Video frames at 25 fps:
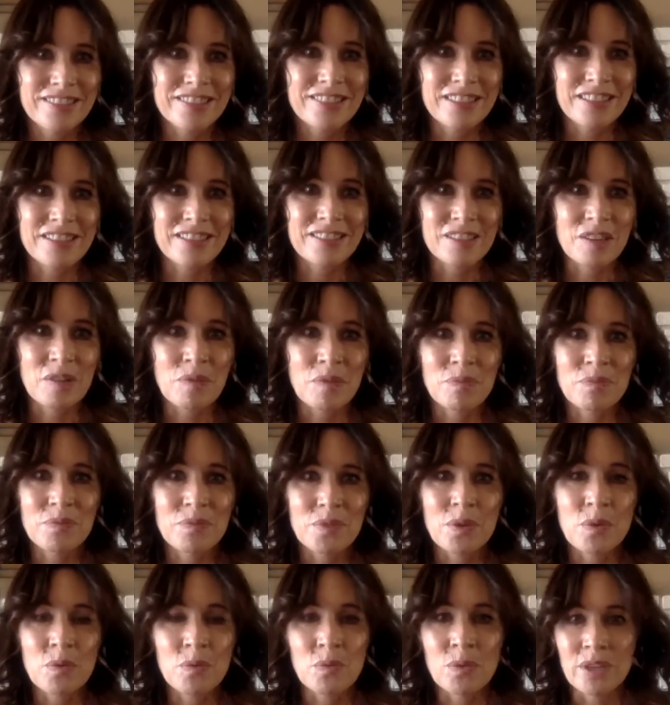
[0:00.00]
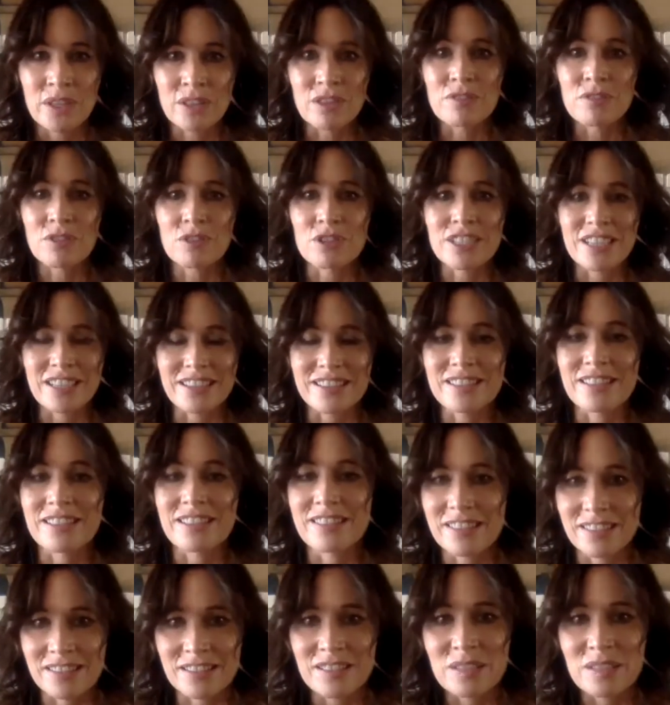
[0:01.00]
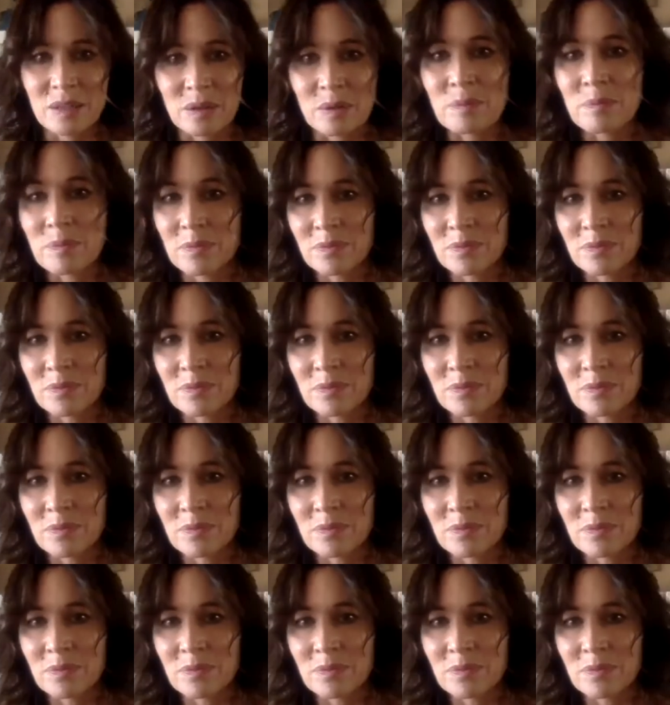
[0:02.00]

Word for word: system. We're the vortexing system.